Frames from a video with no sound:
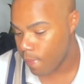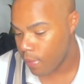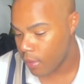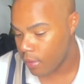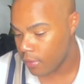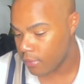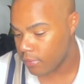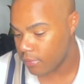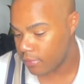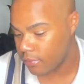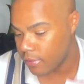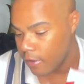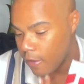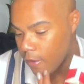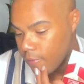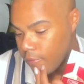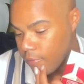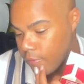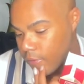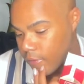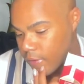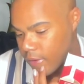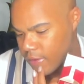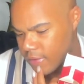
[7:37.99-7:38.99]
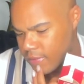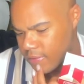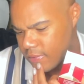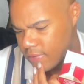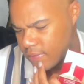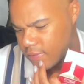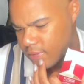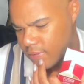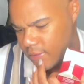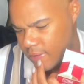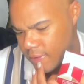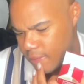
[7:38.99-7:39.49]

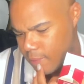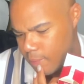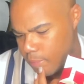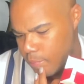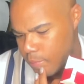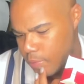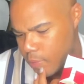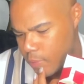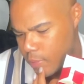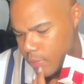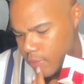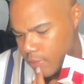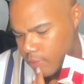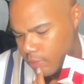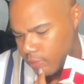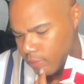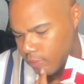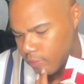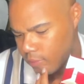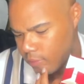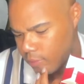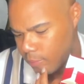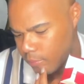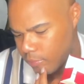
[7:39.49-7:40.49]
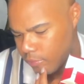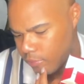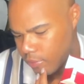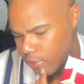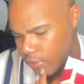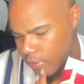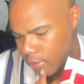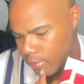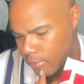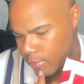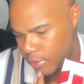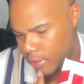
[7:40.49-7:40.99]
Self-Esteem Beauty Sleep
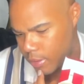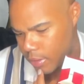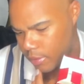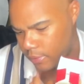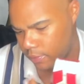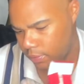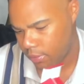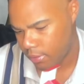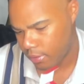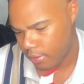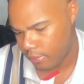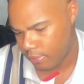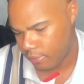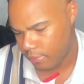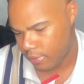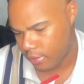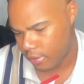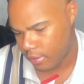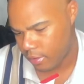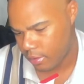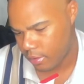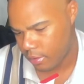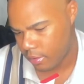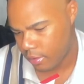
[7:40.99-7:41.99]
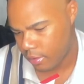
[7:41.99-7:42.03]
Serum. What the fuck?